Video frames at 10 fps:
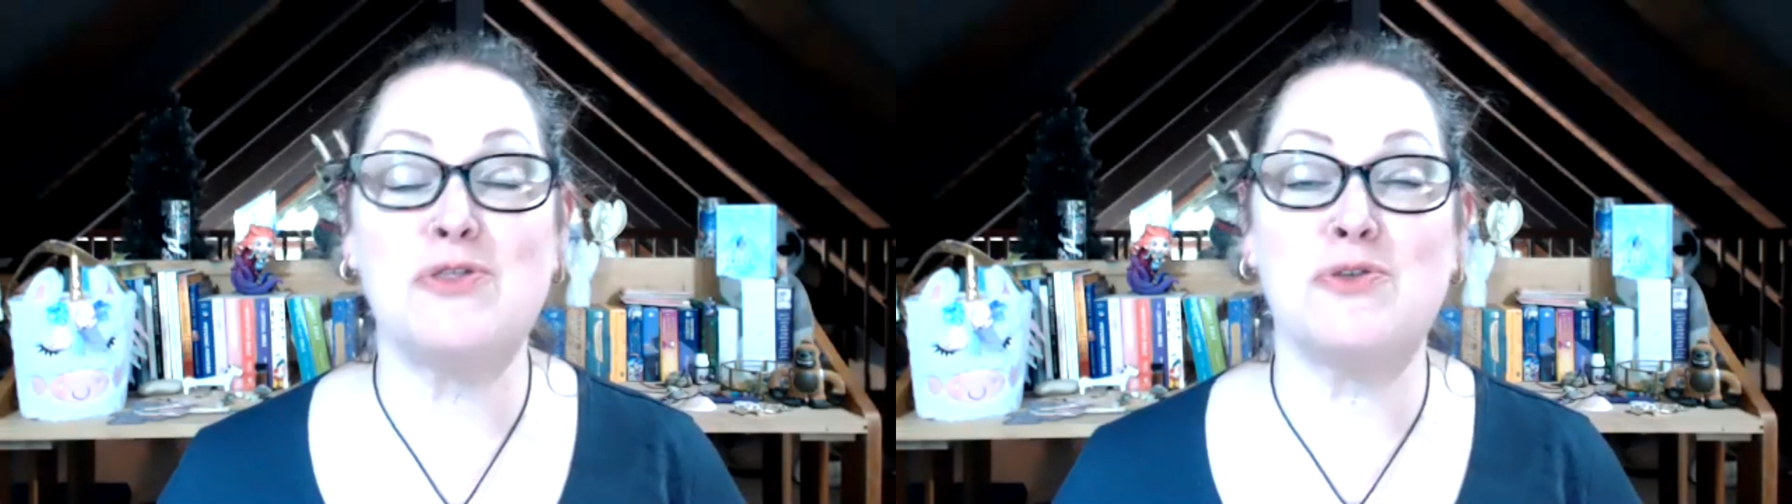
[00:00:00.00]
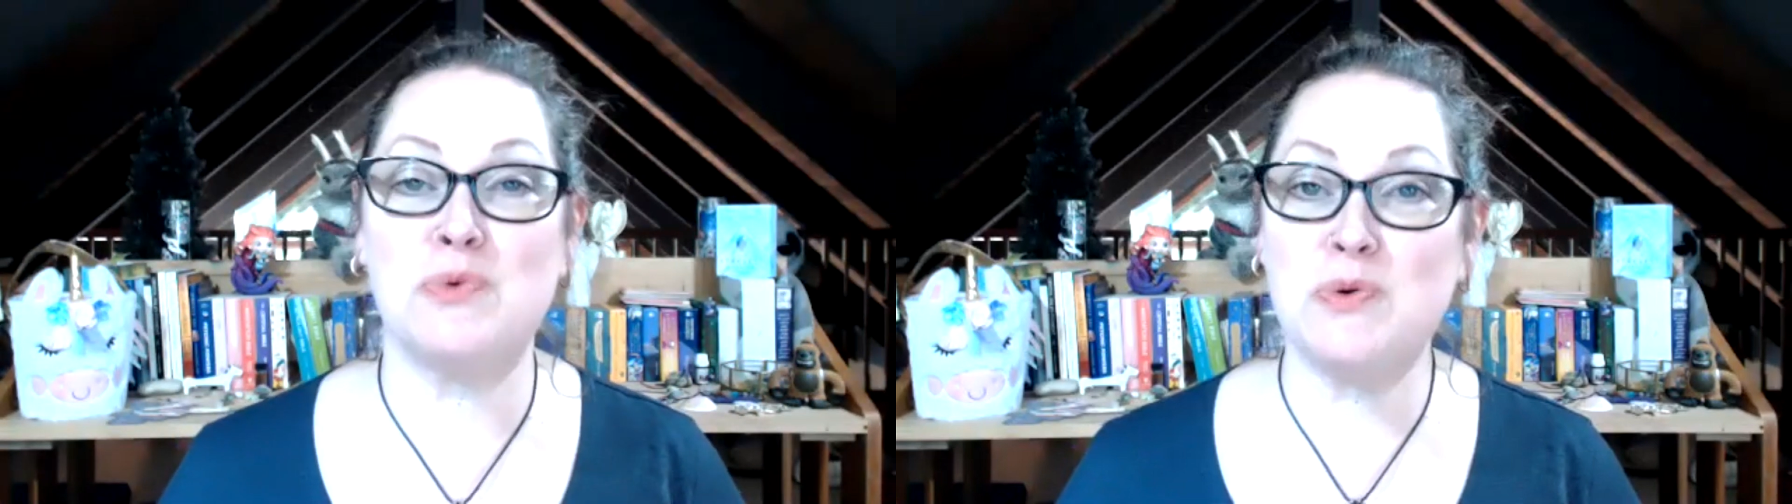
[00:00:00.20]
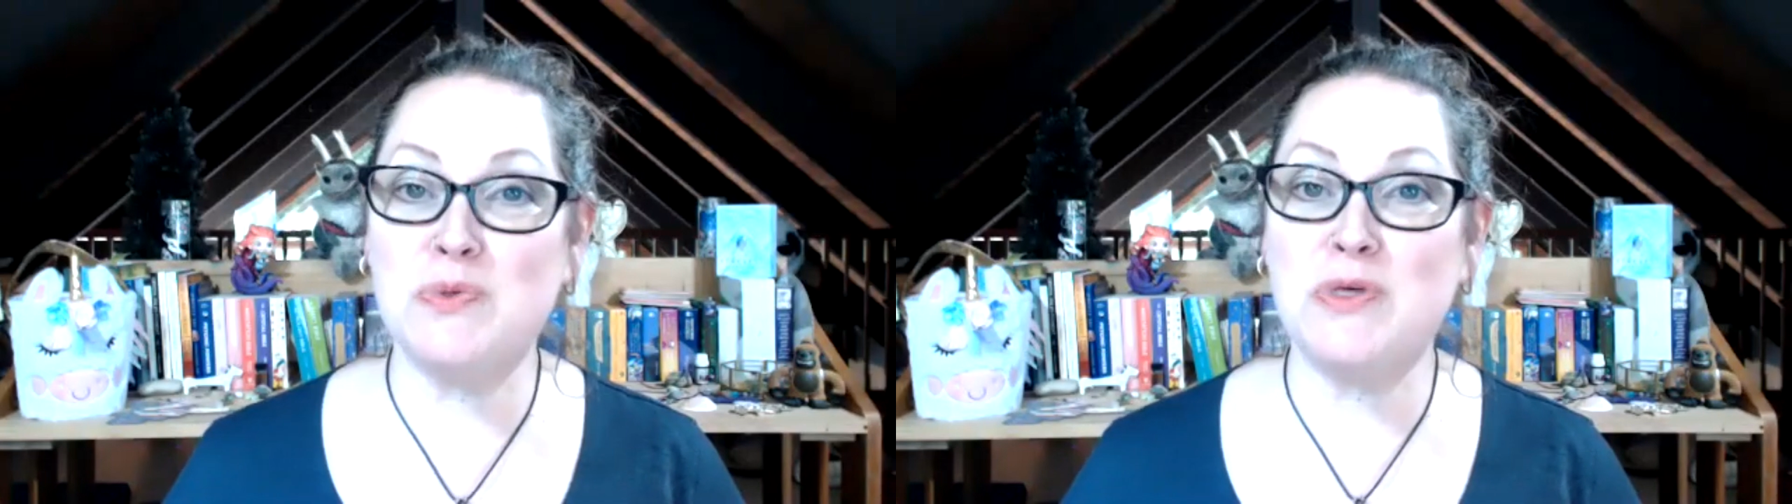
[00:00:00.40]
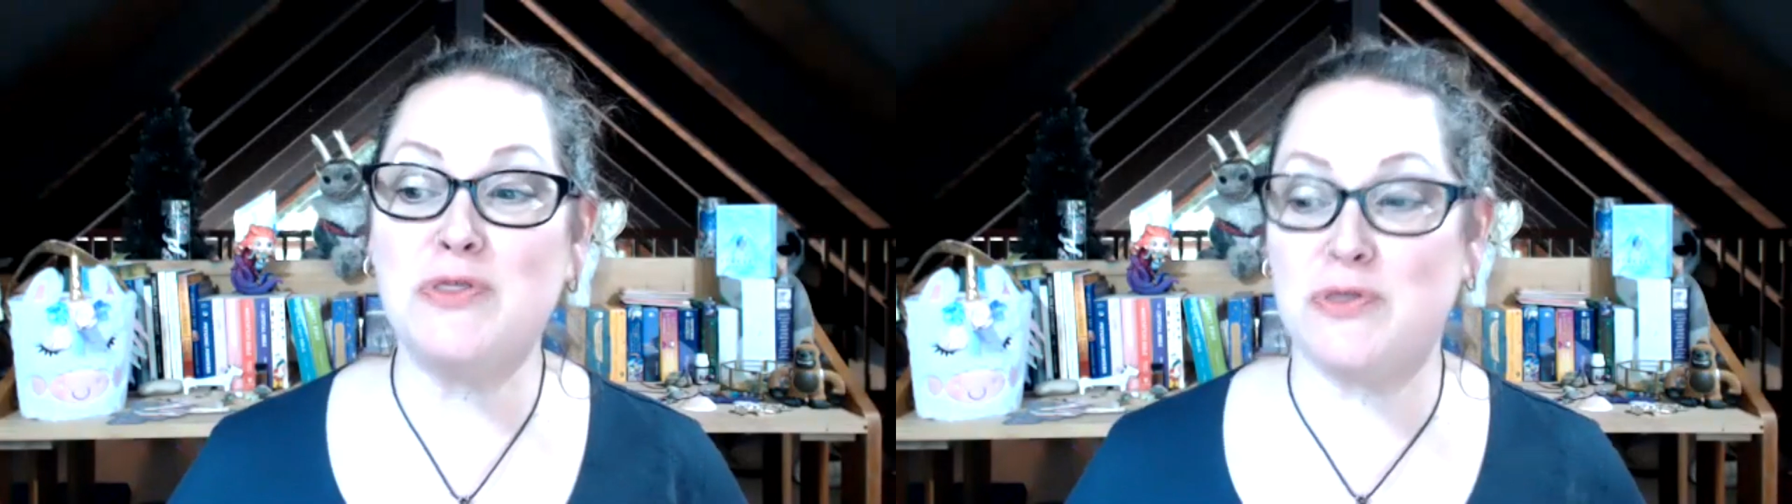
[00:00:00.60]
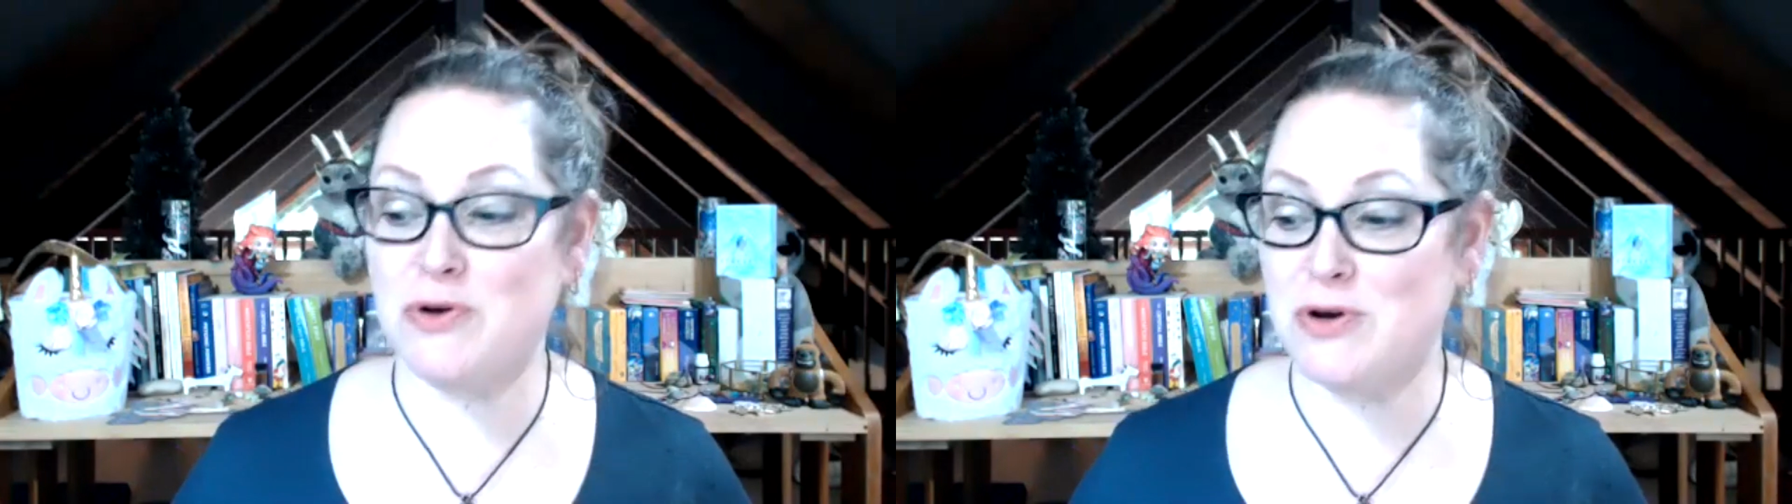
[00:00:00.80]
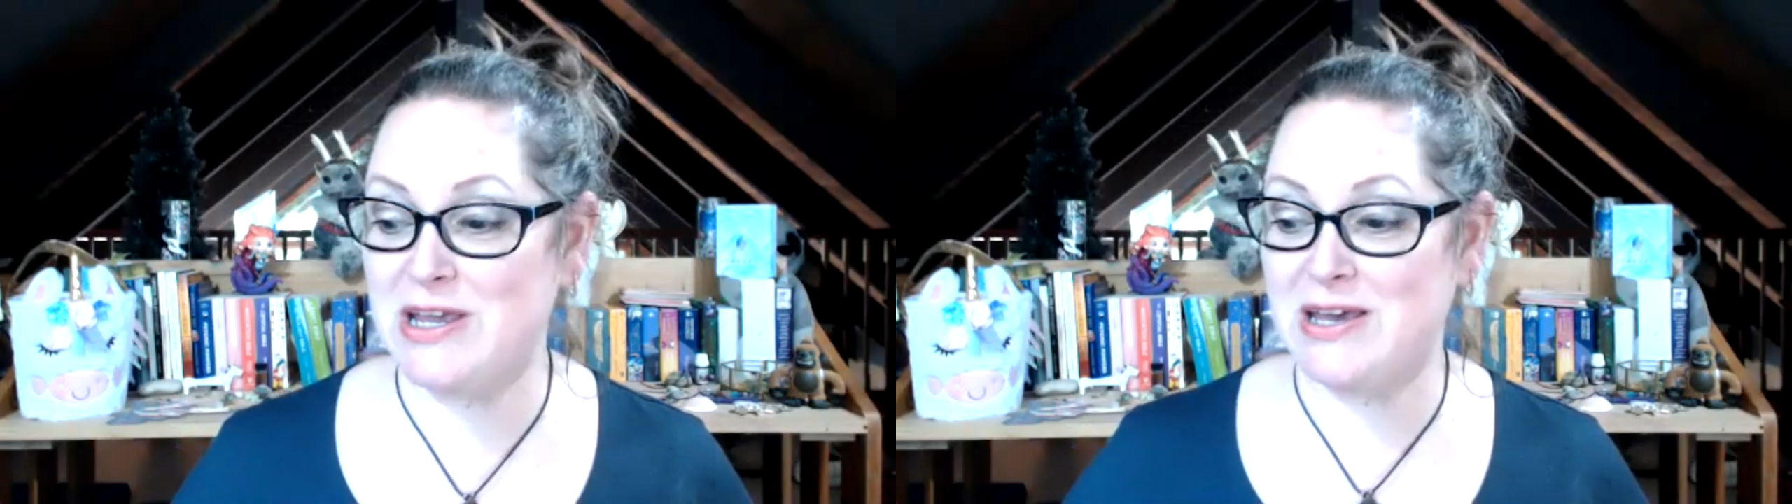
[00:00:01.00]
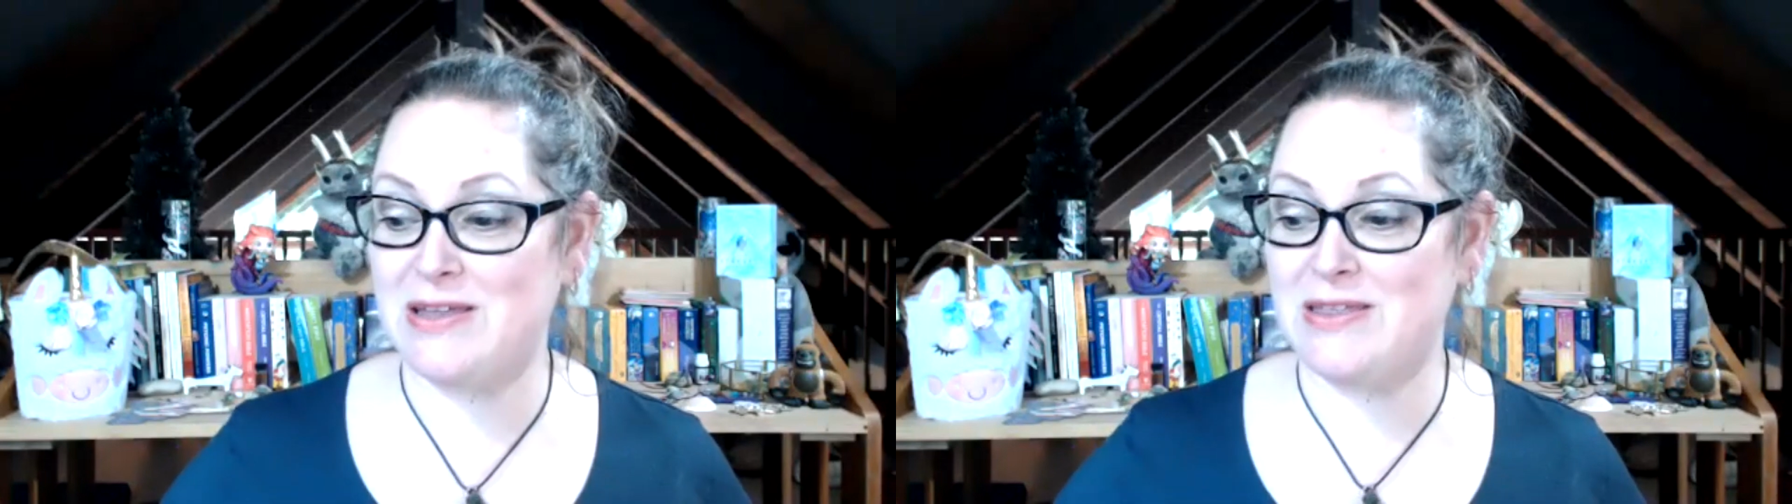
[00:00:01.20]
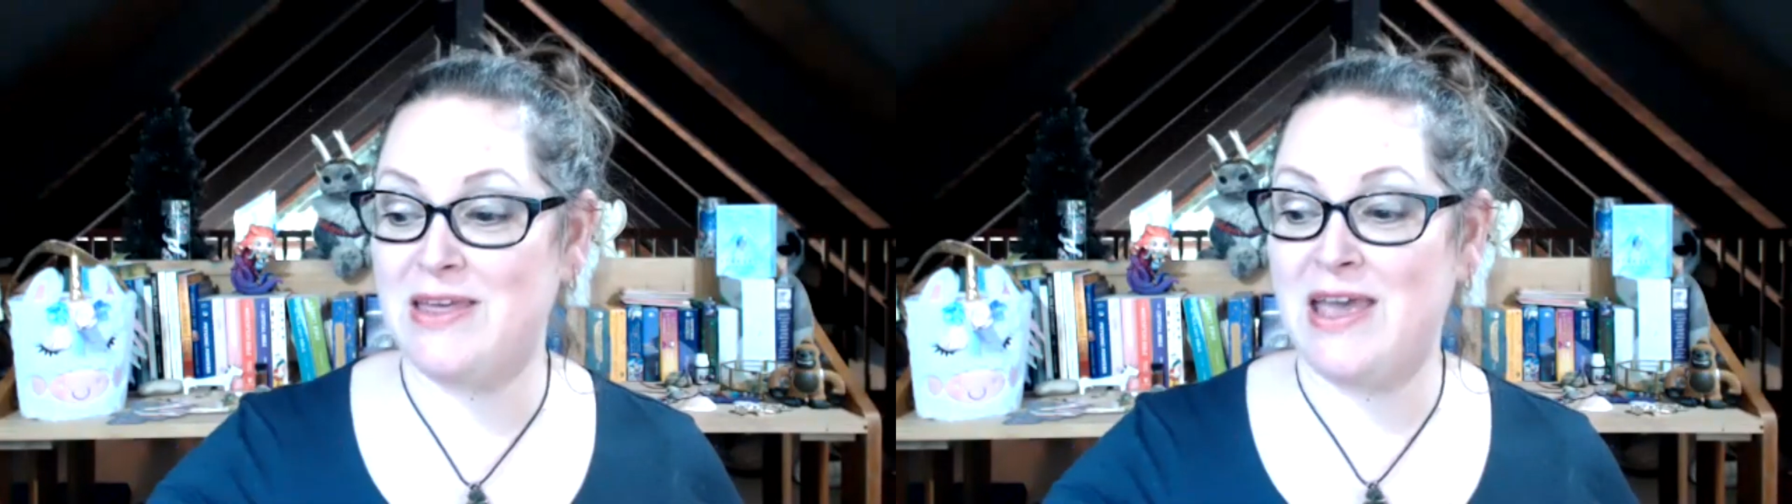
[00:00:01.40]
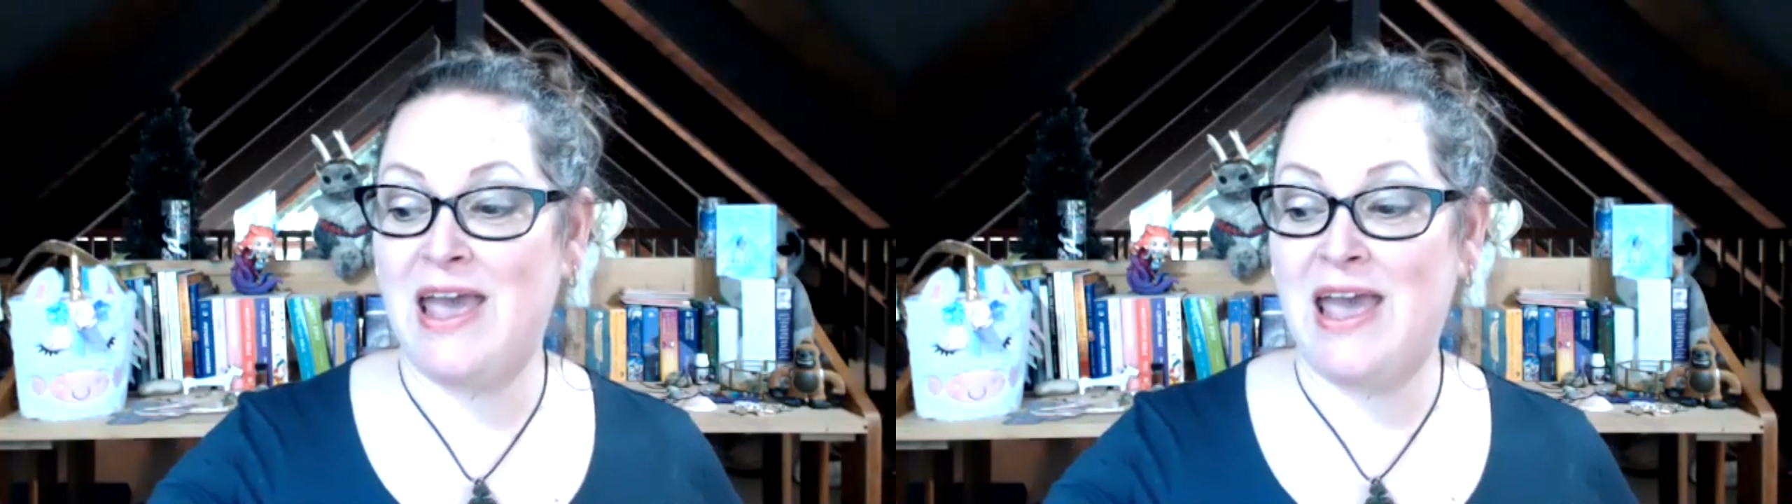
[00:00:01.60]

through the 30th.